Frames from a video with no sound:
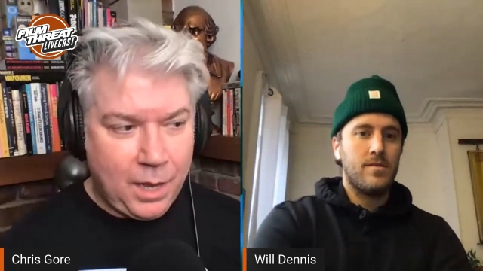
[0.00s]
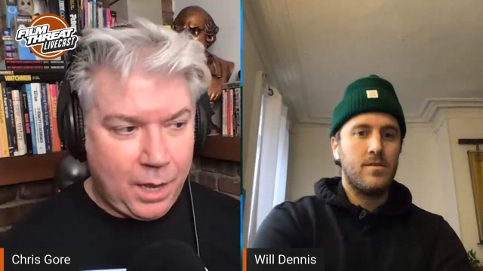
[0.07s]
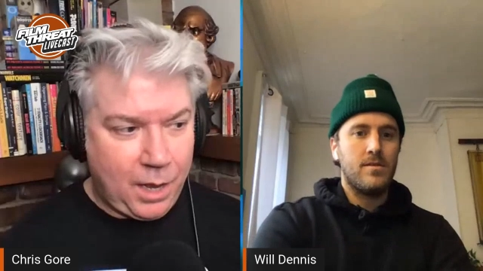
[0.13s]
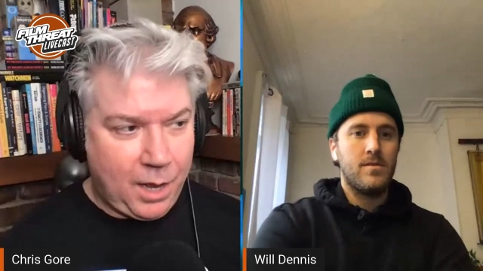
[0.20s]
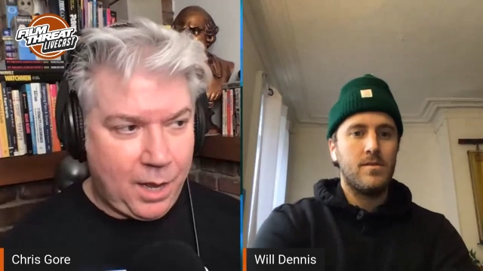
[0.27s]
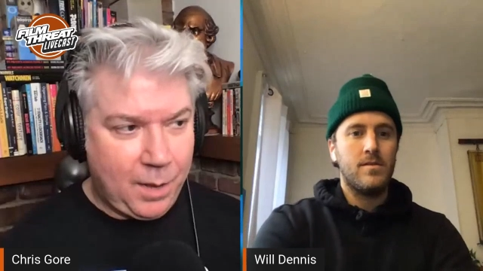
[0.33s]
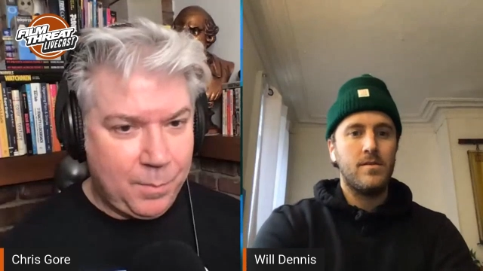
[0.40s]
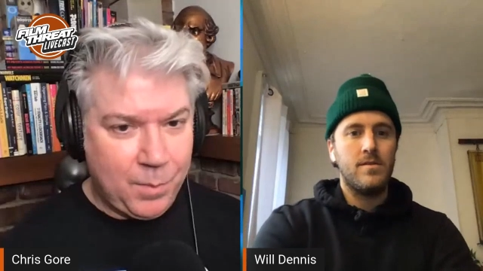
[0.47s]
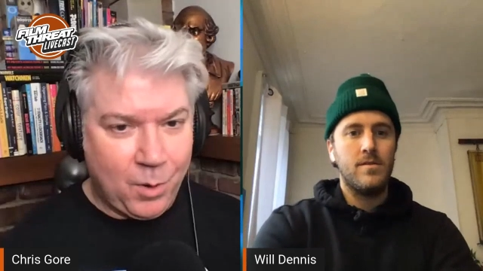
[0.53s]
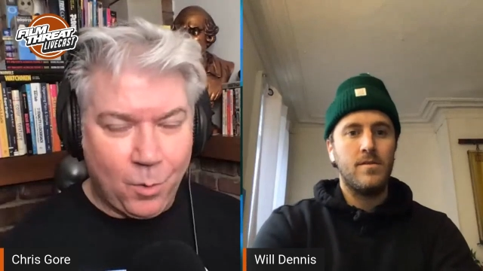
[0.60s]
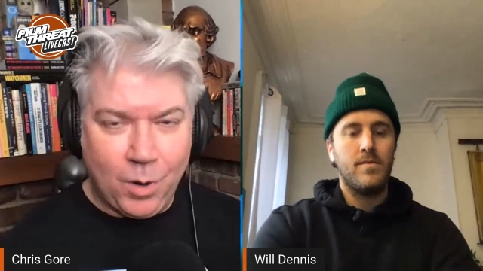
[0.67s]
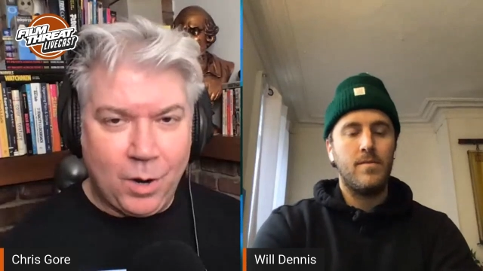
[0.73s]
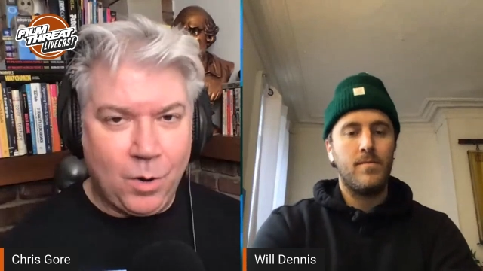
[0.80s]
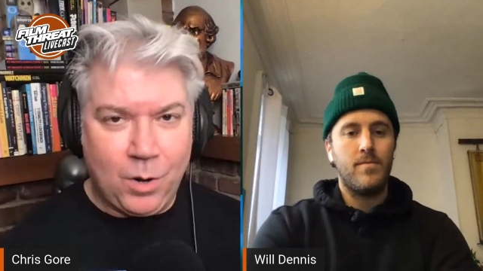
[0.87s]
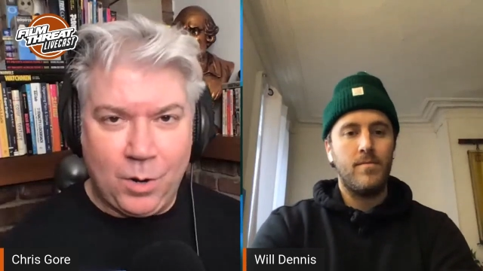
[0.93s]
Speaker 1: Um,
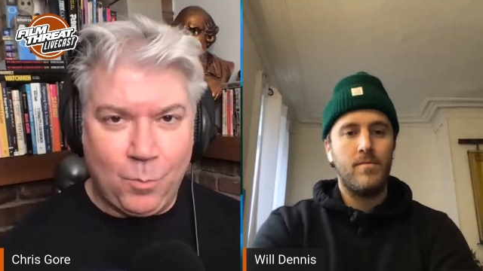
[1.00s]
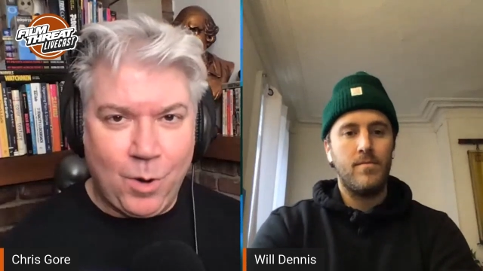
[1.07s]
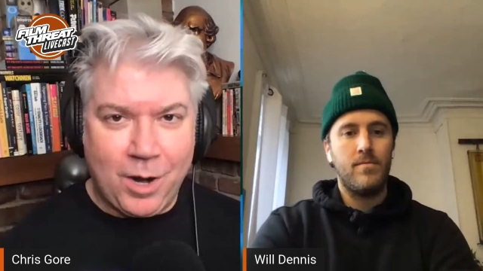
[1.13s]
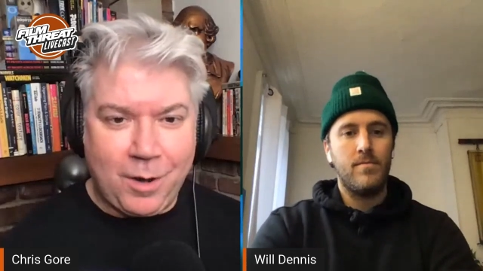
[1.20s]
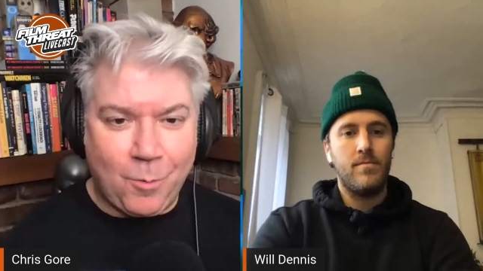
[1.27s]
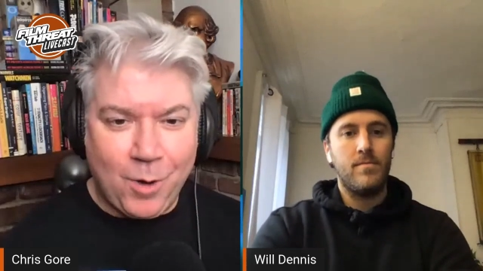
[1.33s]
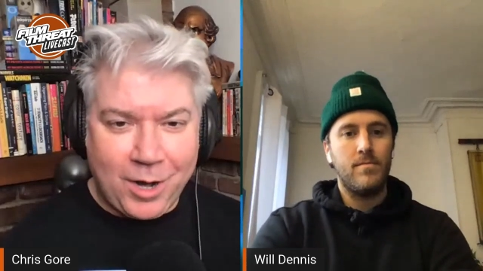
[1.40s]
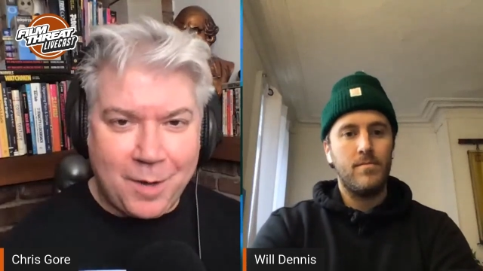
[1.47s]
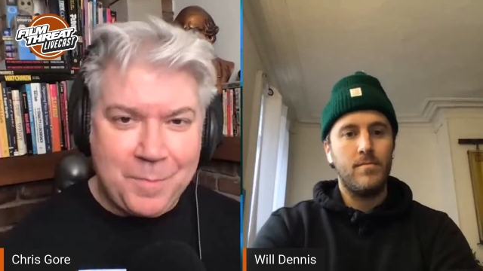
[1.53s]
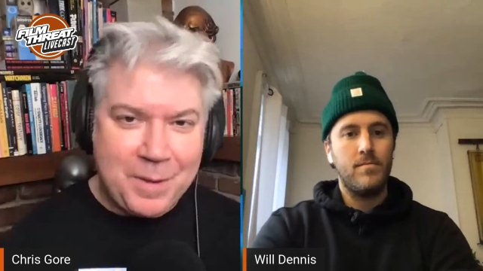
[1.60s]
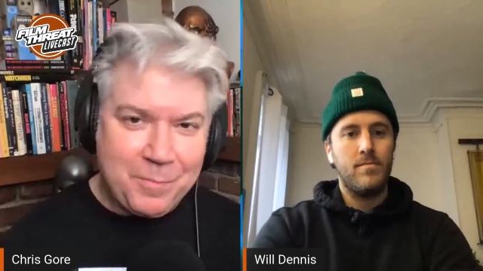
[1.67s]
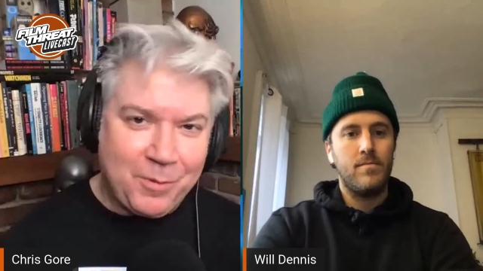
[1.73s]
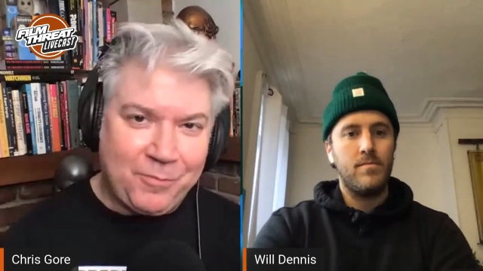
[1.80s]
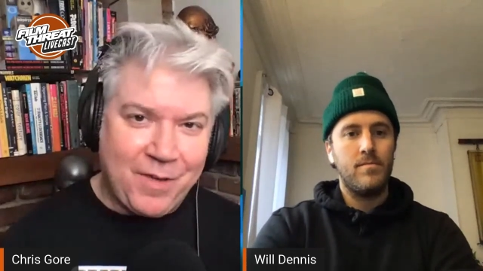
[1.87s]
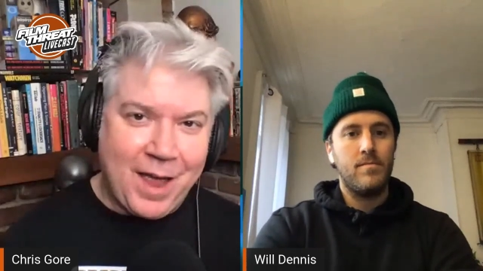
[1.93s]
where where can
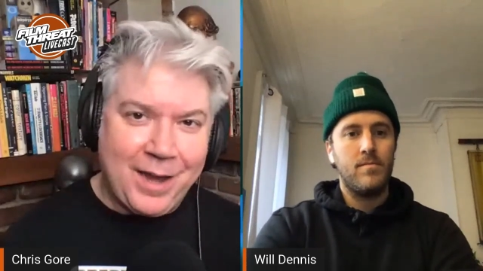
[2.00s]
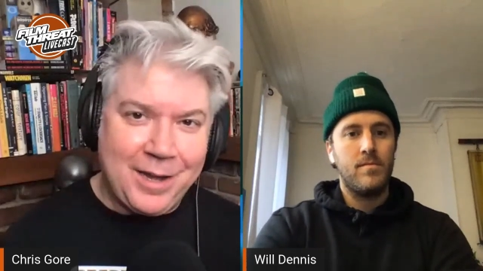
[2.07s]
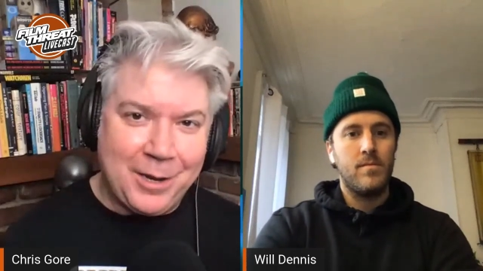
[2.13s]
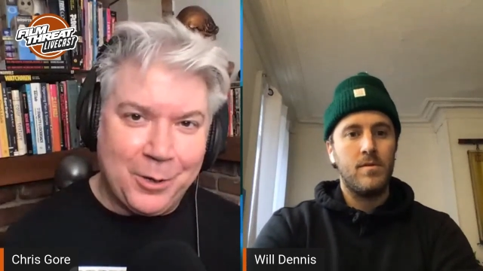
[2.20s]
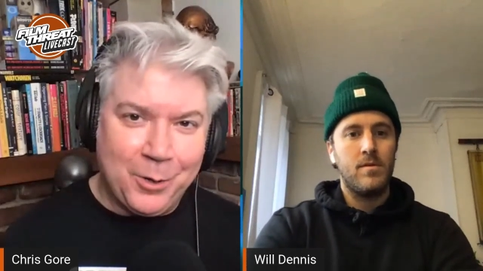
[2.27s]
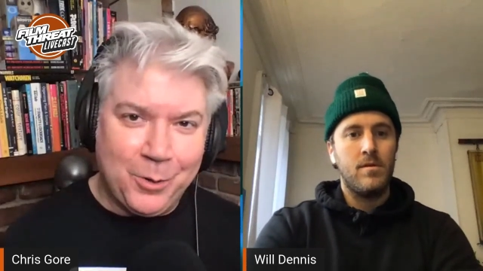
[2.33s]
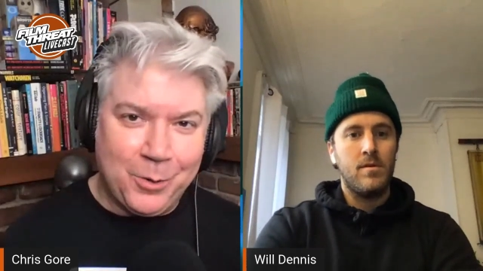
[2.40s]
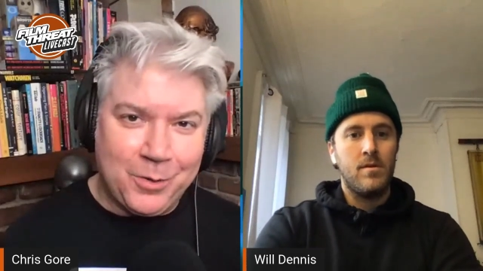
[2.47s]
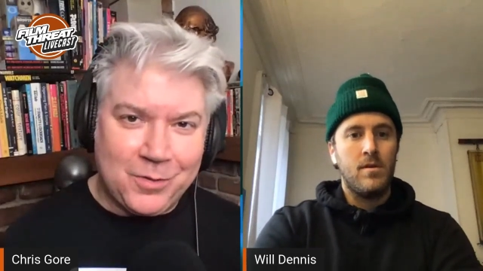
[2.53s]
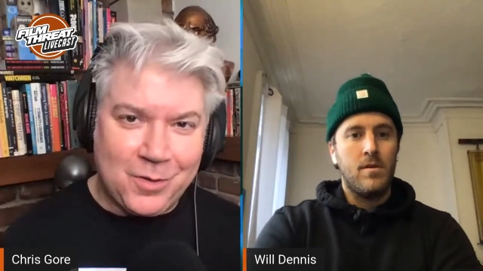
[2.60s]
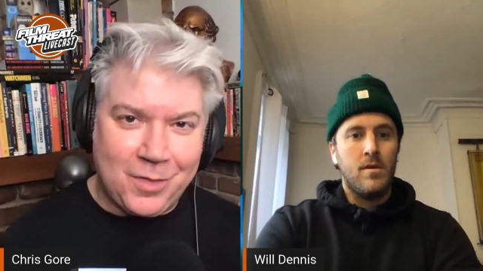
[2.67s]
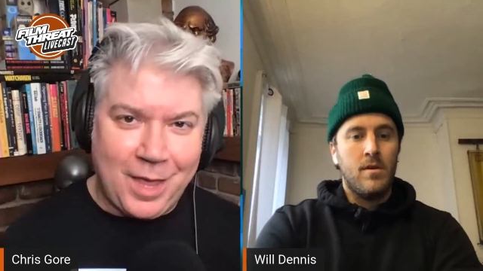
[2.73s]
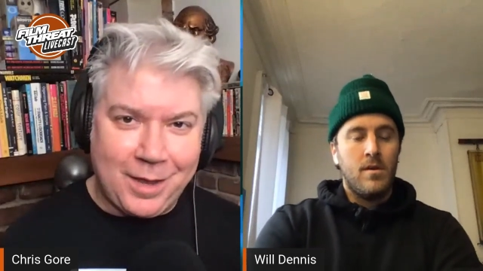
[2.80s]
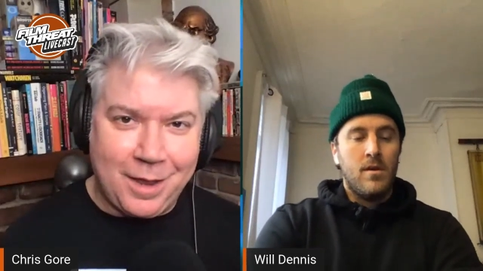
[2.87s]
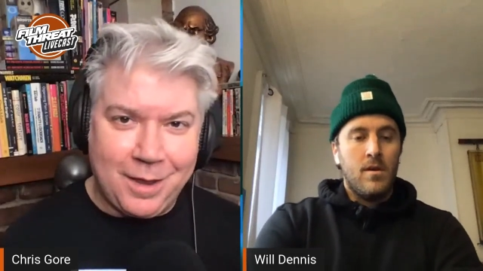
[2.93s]
people find you so
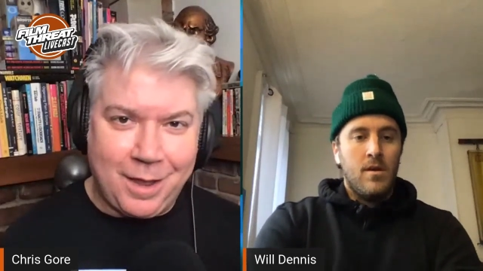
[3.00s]
they can